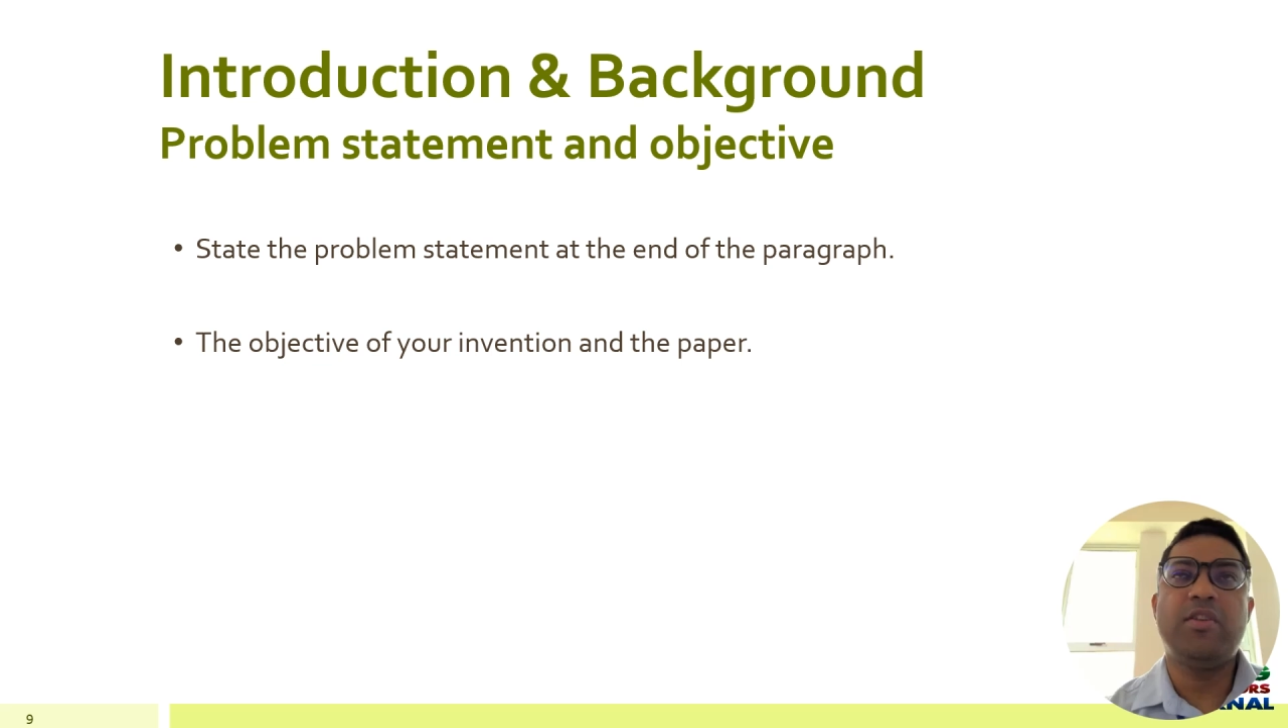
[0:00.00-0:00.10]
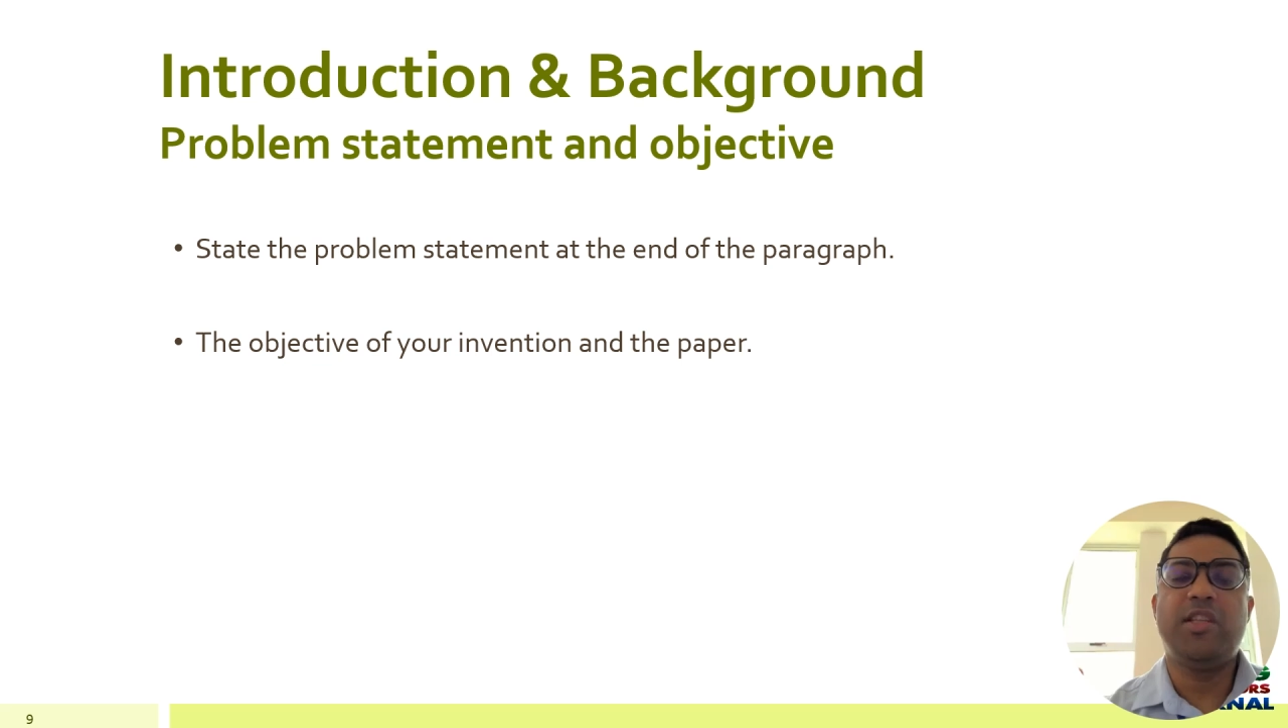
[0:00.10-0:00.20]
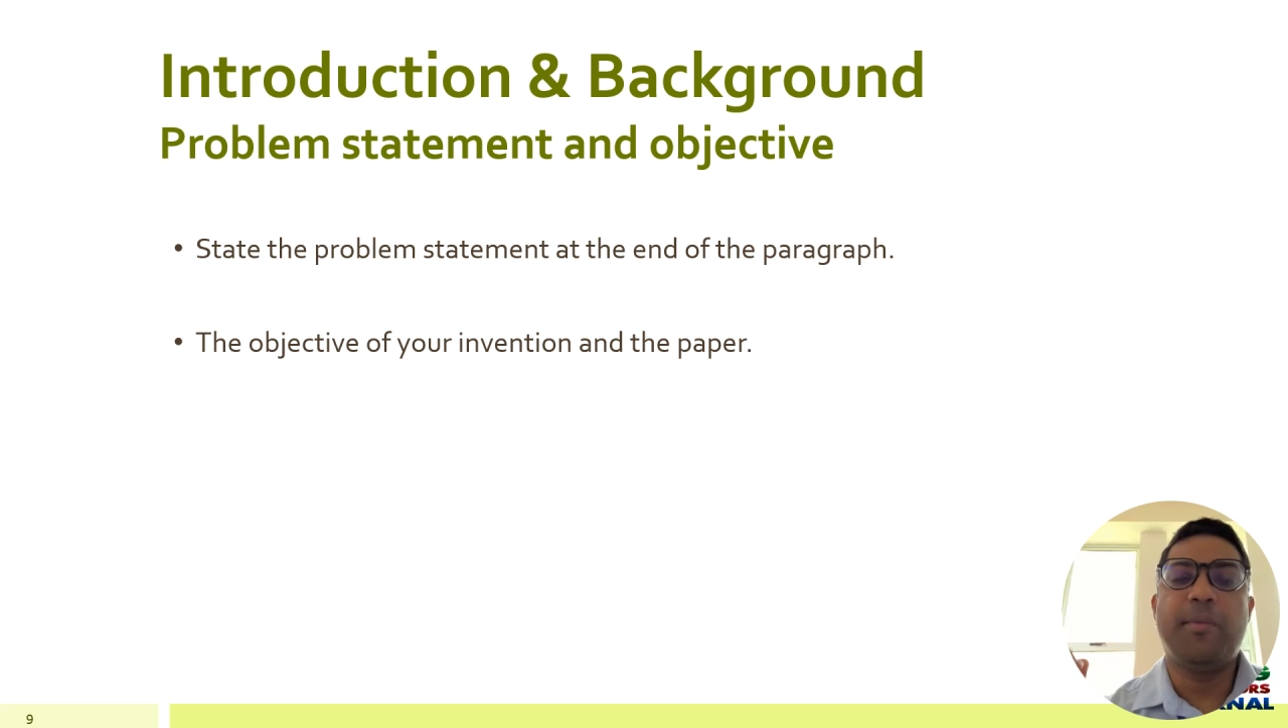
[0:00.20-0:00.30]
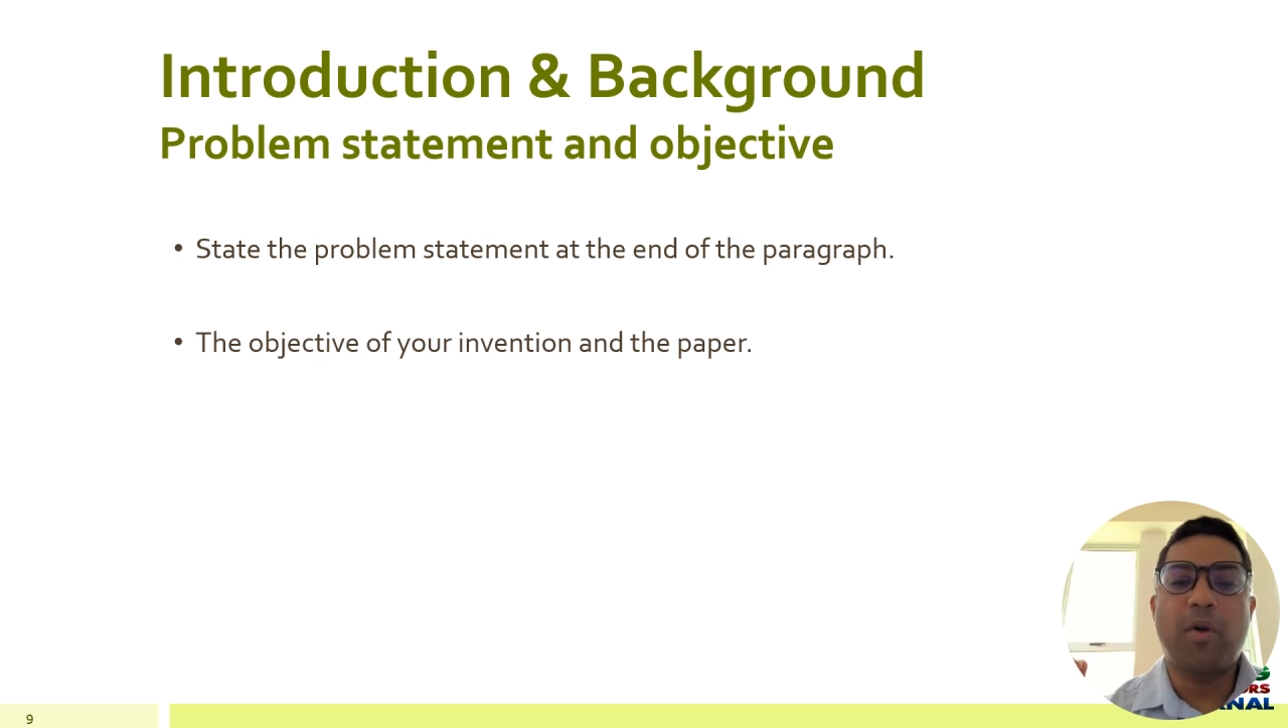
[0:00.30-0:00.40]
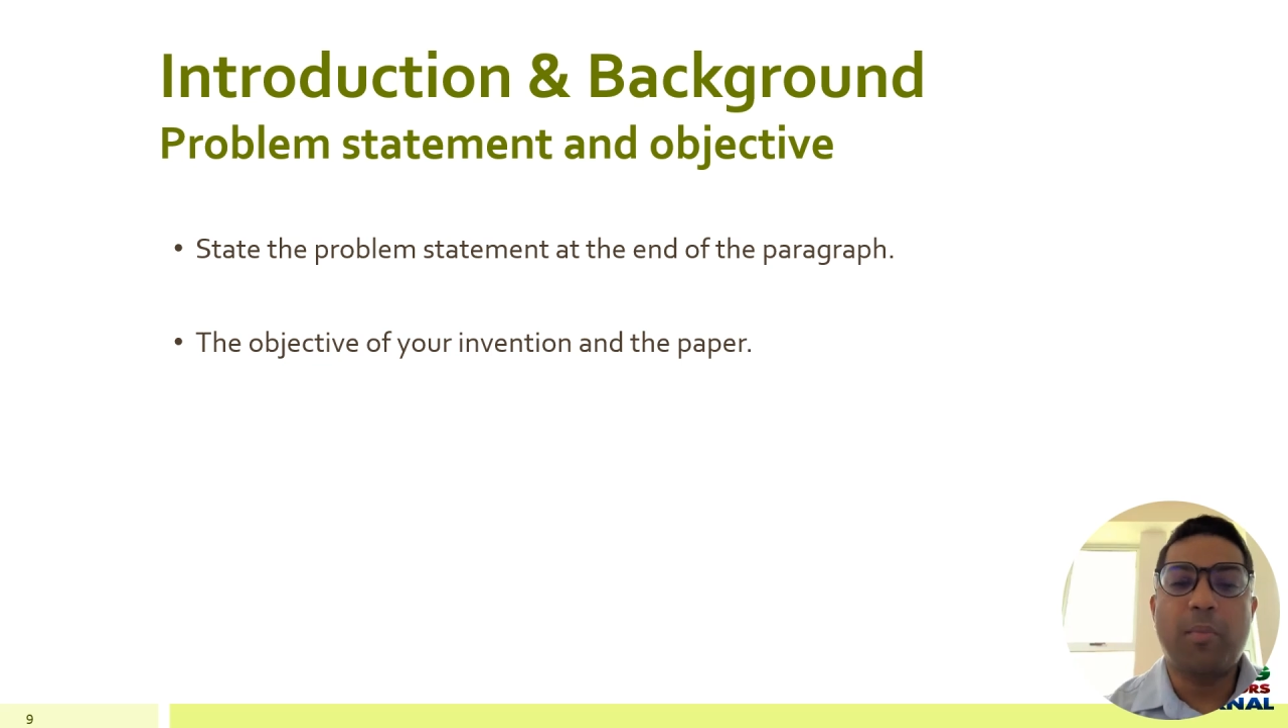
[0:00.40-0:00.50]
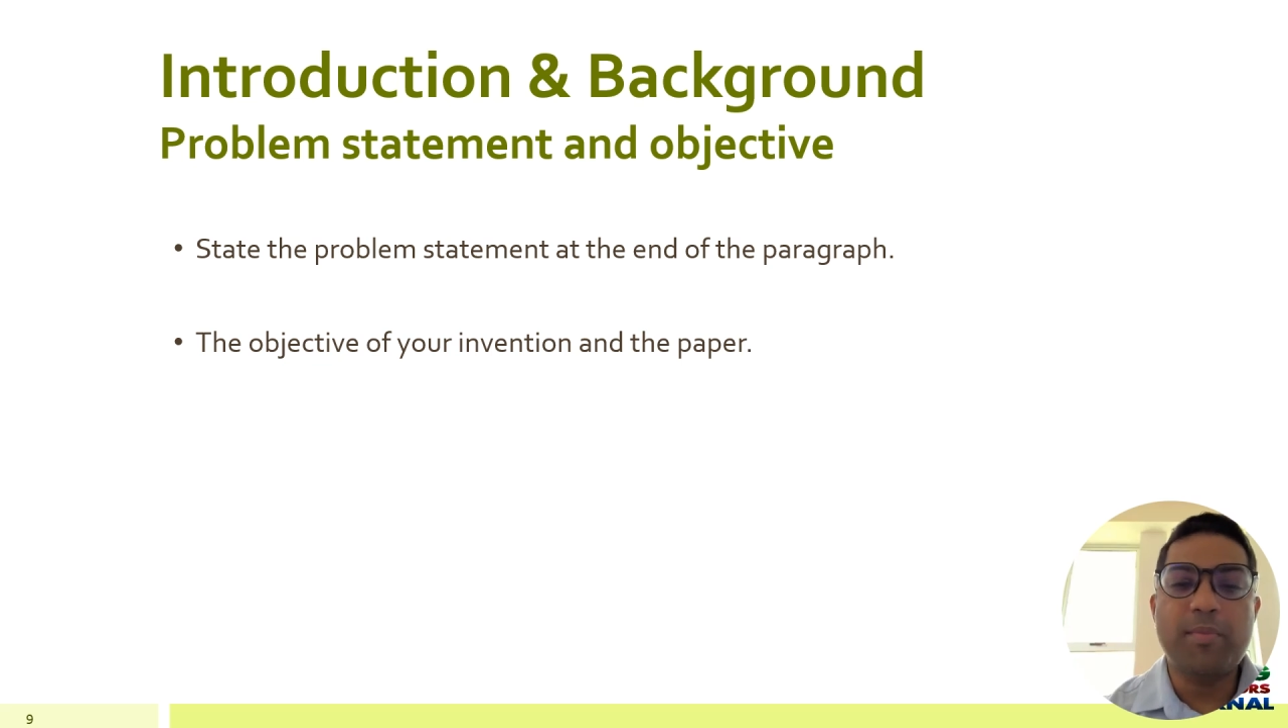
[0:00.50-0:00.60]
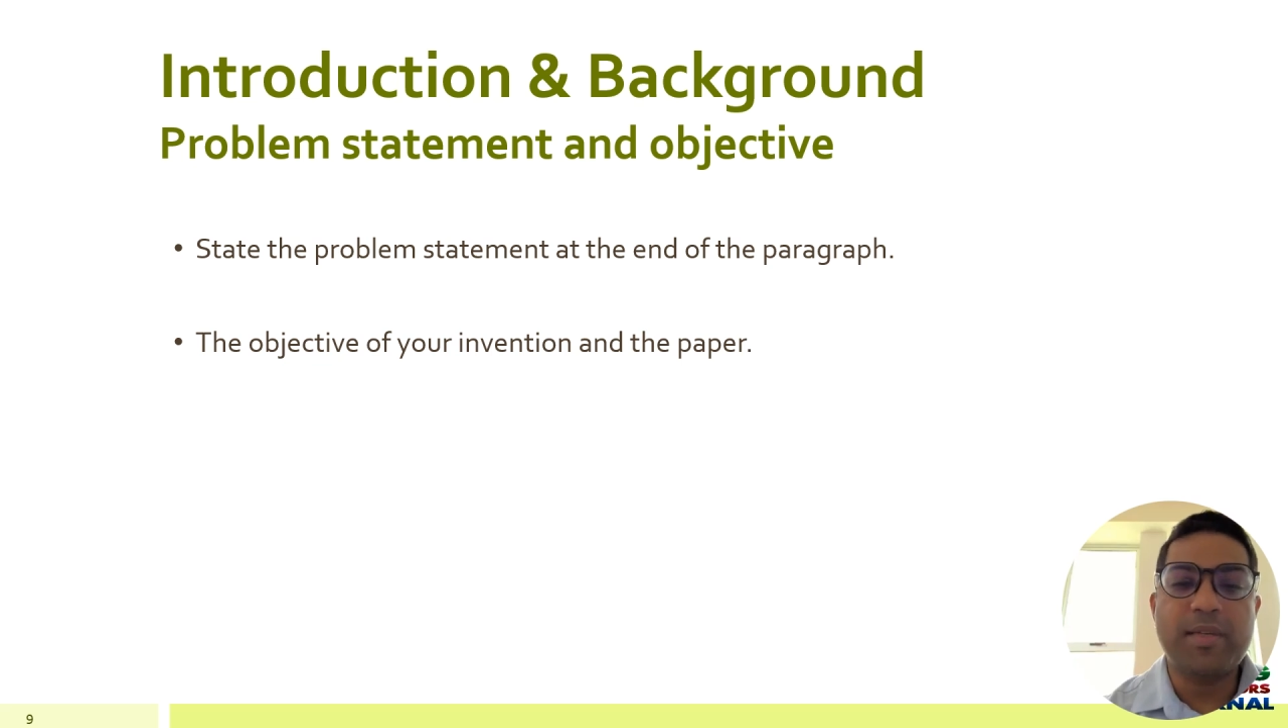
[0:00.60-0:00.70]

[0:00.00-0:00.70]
the problem